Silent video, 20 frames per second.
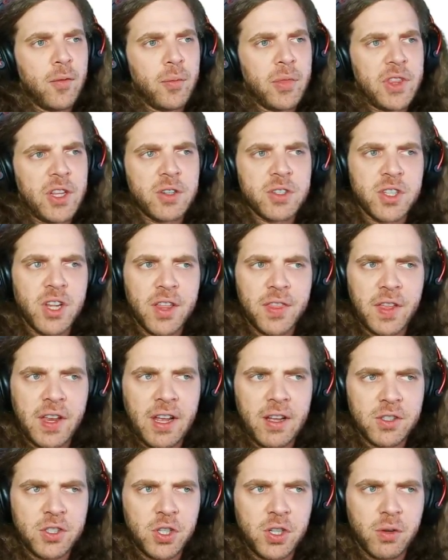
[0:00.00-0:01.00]
There's nothing
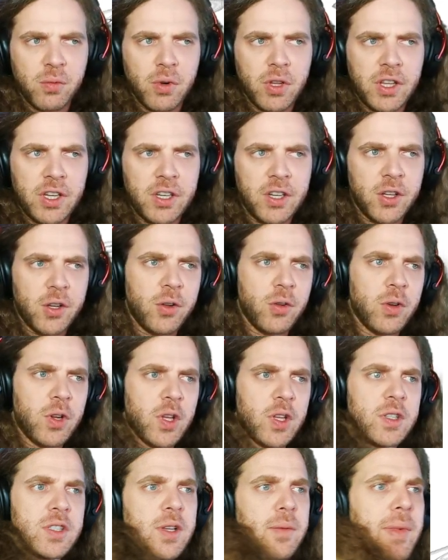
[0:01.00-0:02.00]
else you can really do
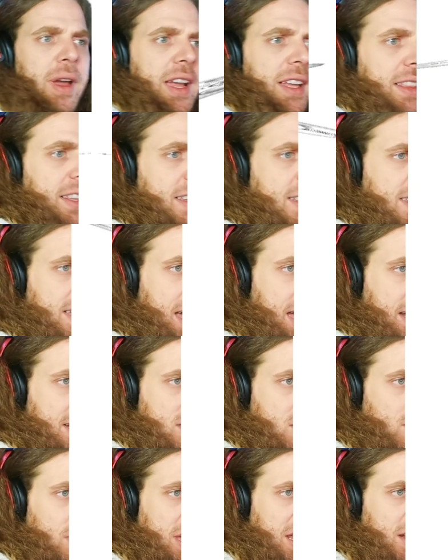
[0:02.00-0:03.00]
to make this kind of
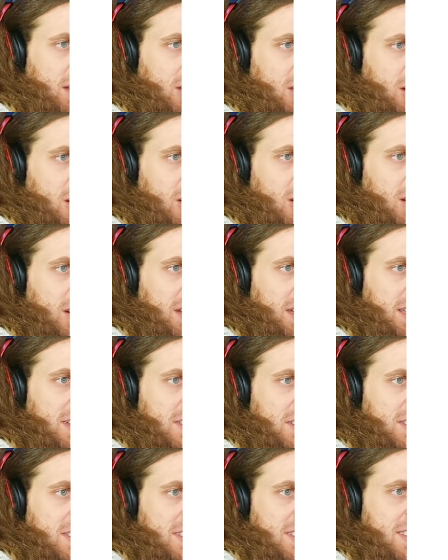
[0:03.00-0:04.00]
speed along.
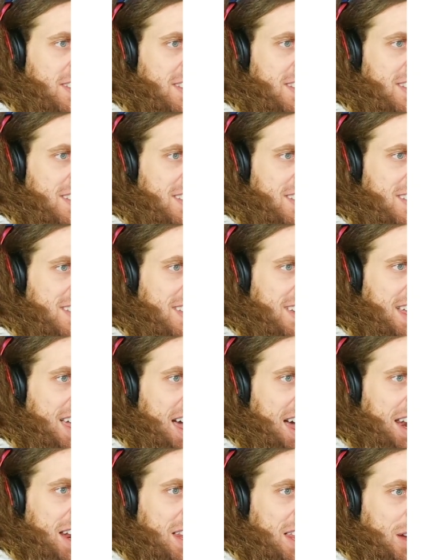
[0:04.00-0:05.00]
It's
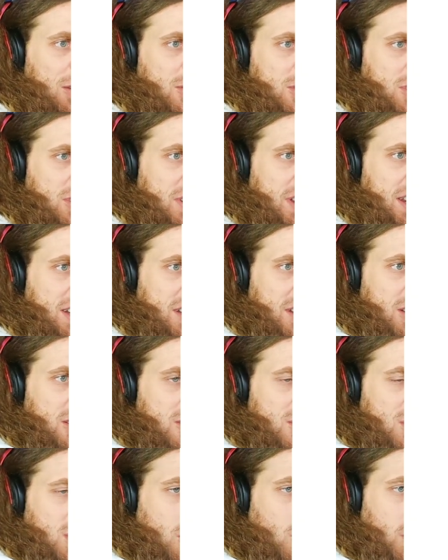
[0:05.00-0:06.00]
kind of like what you need to do.
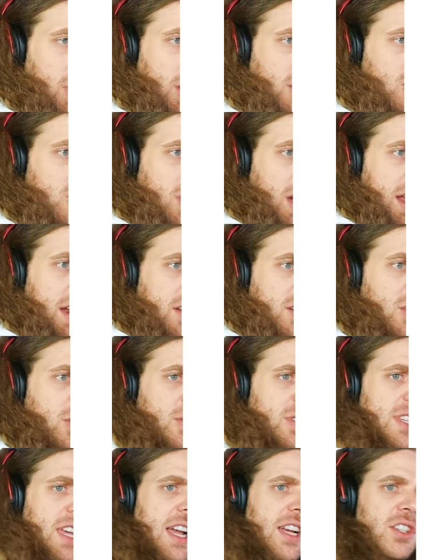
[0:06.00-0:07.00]
So what I'll try to do
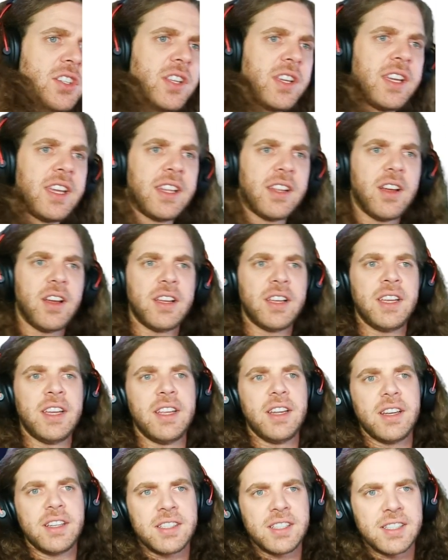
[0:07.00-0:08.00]
is actually
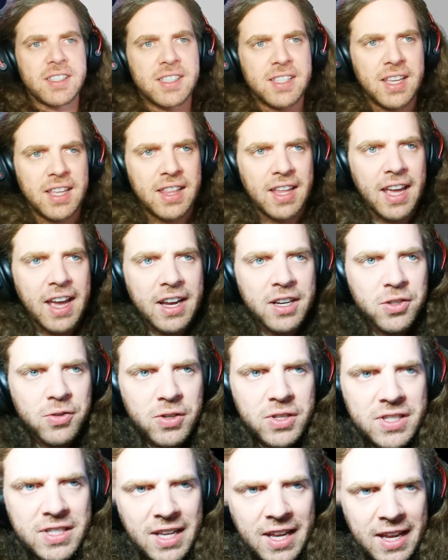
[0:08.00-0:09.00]
get to see the extra
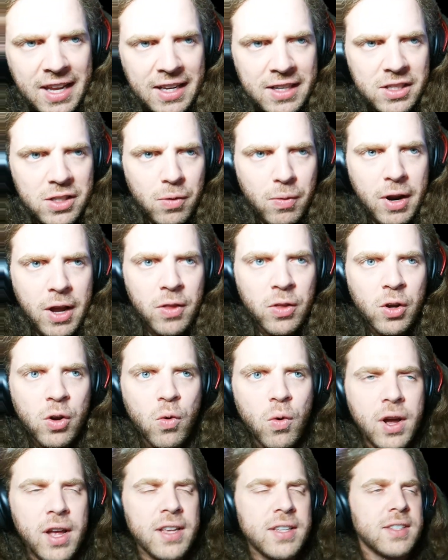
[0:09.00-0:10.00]
scenes around the
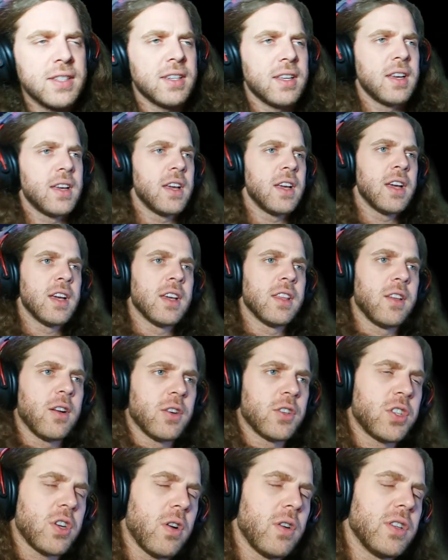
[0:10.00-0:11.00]
quest. There are
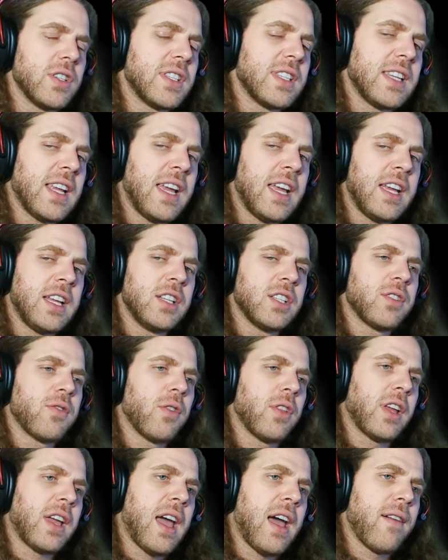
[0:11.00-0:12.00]
certain scenes for
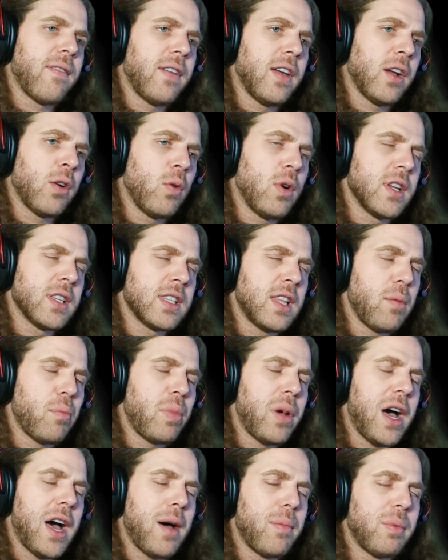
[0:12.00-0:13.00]
the Kafei quest that
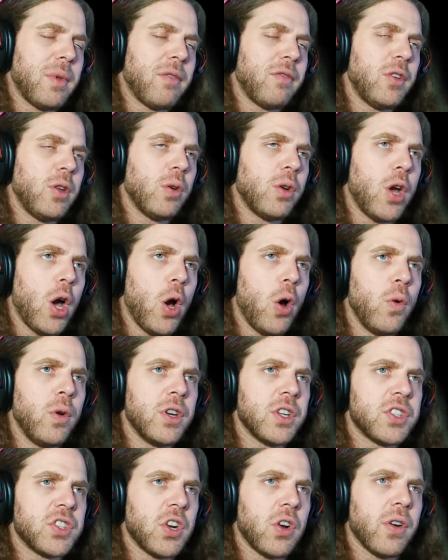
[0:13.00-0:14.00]
pop if you go
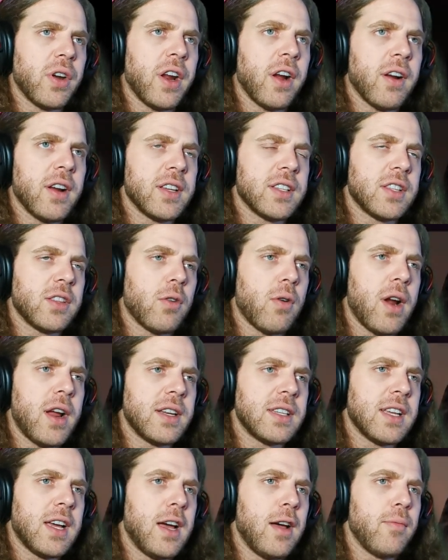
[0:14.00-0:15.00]
into certain areas at the right
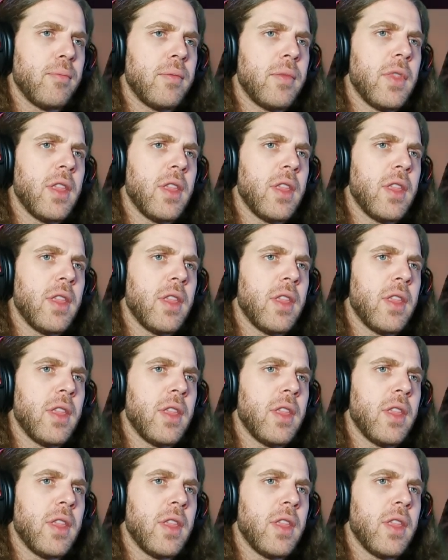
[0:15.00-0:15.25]
time.